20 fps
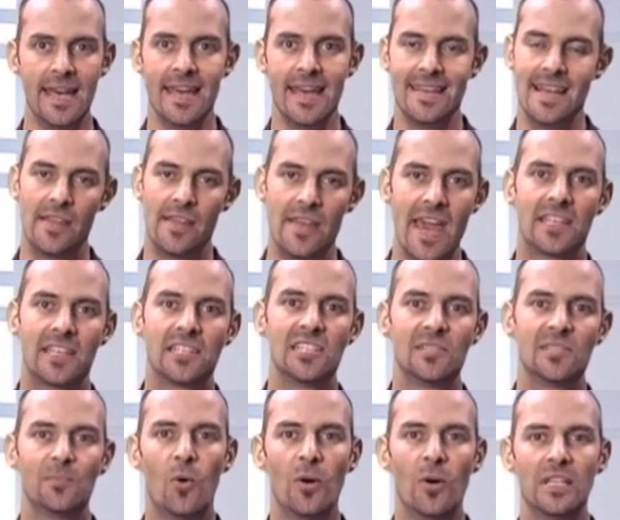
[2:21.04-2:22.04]
Now the access
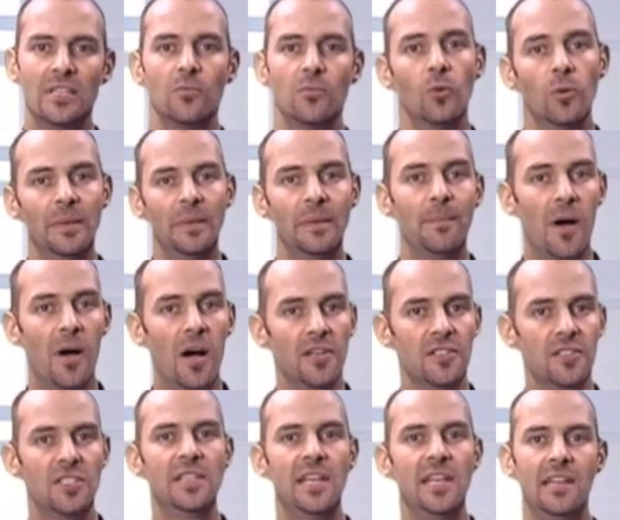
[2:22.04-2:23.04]
point will be
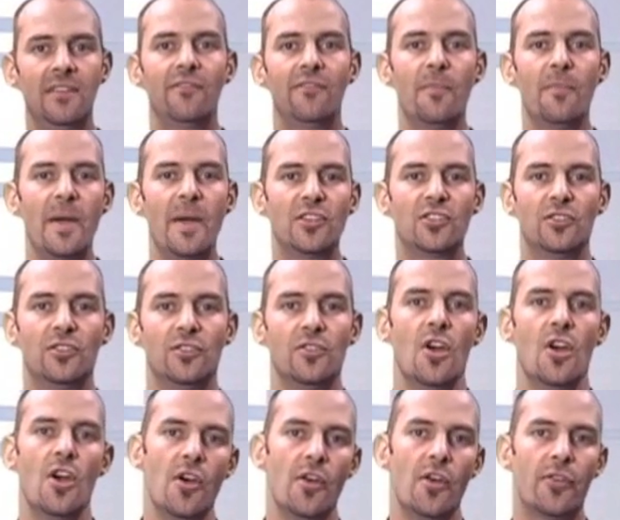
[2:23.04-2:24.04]
passing that information
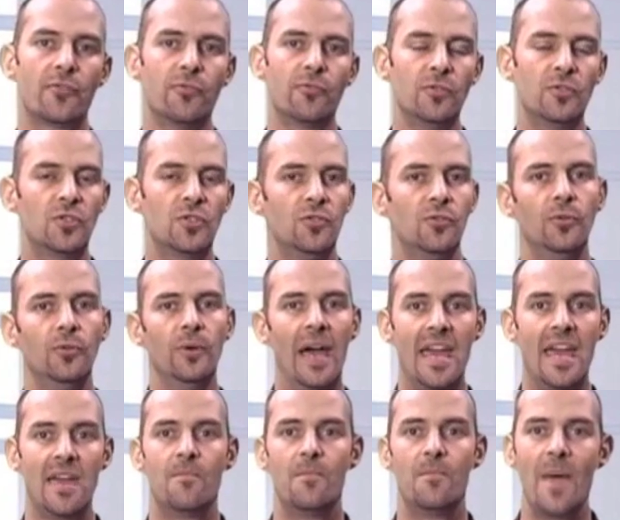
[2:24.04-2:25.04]
through to
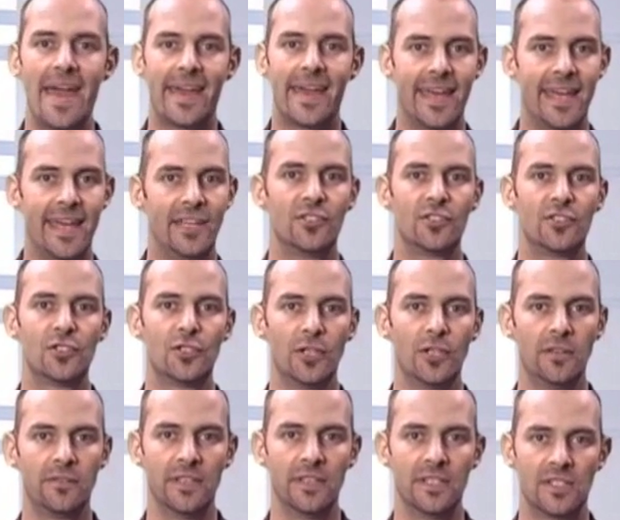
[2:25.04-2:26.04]
a back-end
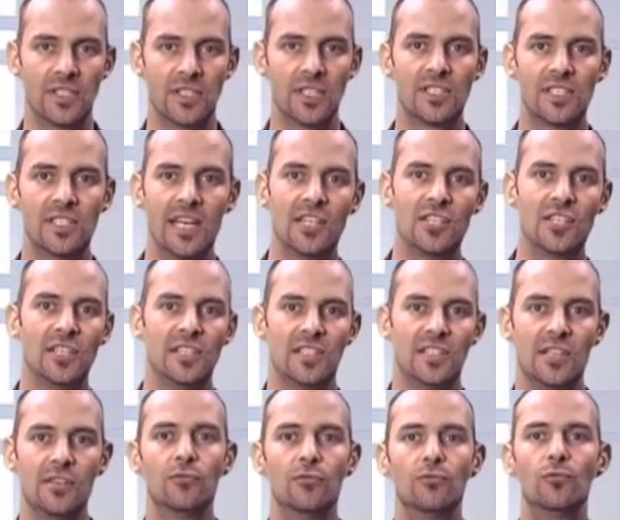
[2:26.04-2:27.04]
service such as
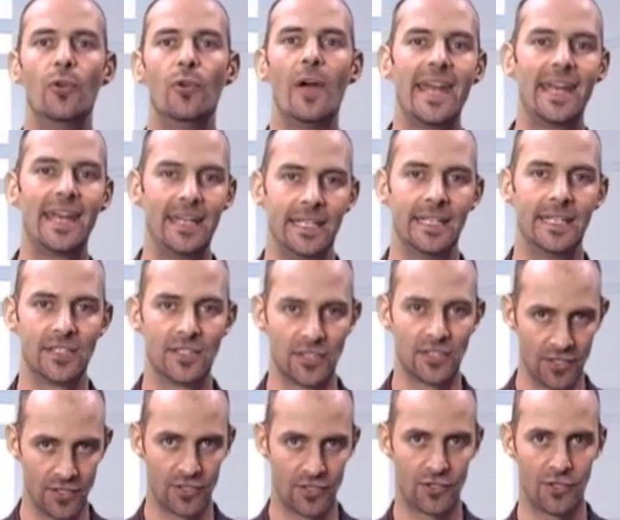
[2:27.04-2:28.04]
a Radius
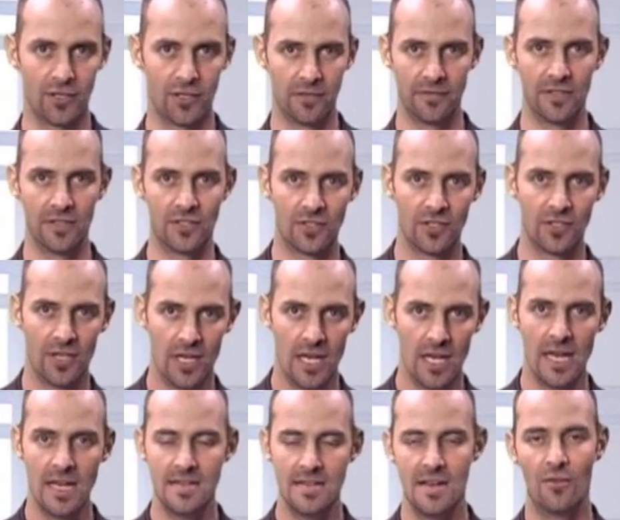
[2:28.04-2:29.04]
service.
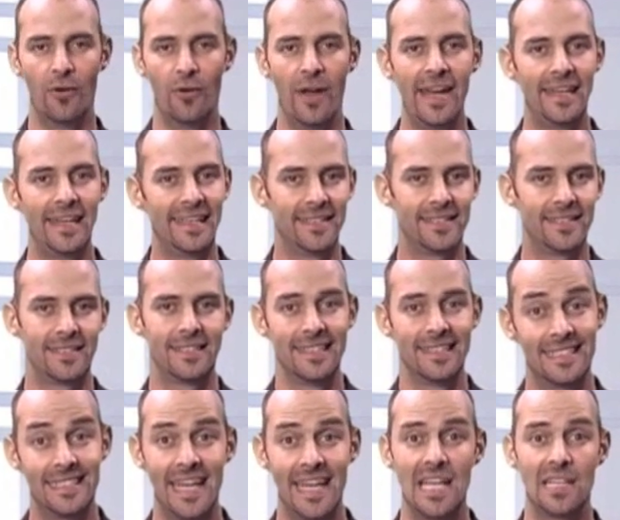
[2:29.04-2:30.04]
Now, Radius
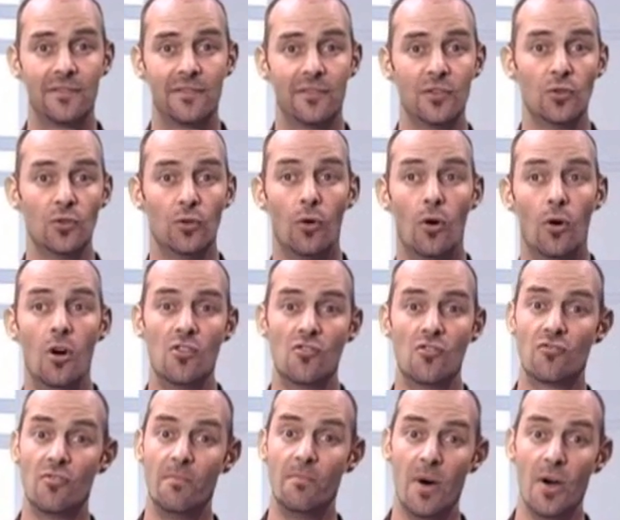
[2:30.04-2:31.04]
stands for your
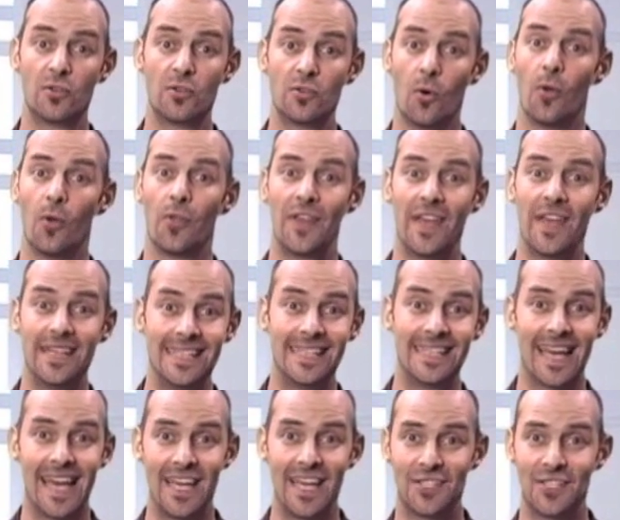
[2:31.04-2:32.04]
Remote
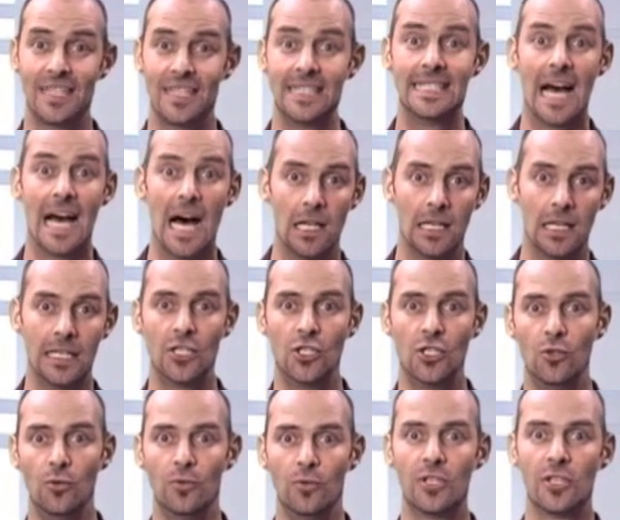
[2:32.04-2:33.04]
Authentication Dial-In
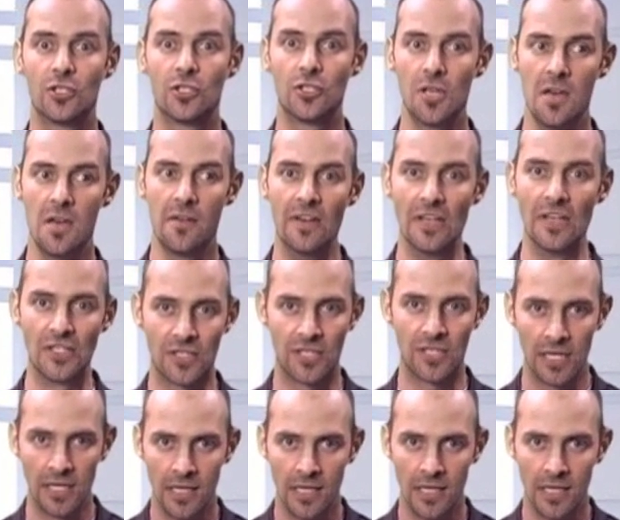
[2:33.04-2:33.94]
User Service.